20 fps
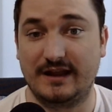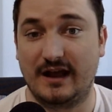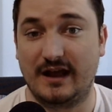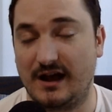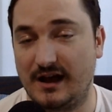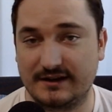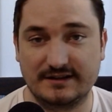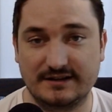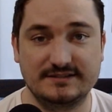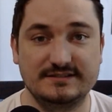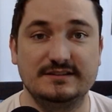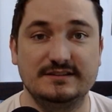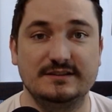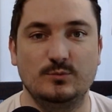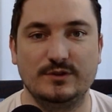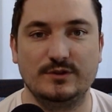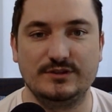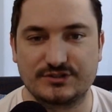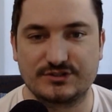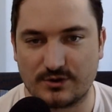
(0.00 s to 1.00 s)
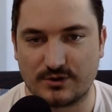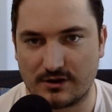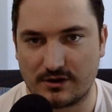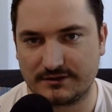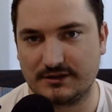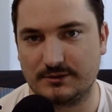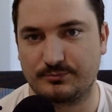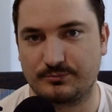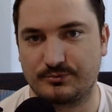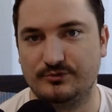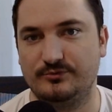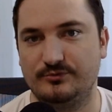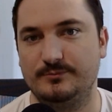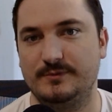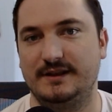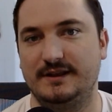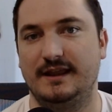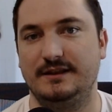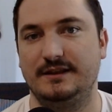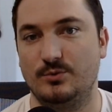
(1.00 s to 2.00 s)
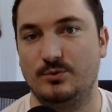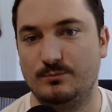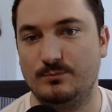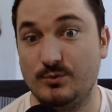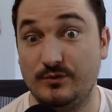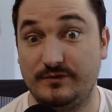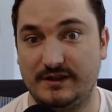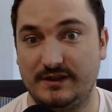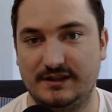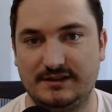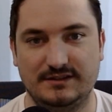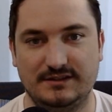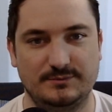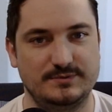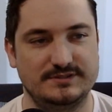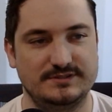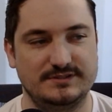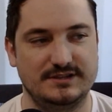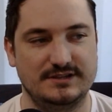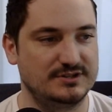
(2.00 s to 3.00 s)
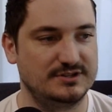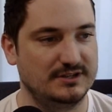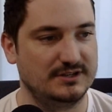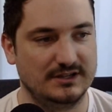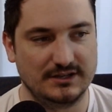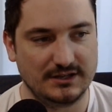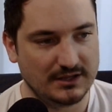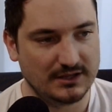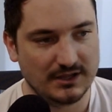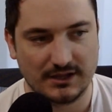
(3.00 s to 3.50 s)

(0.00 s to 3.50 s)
honest and we saw the improvement and you were moving into the position, and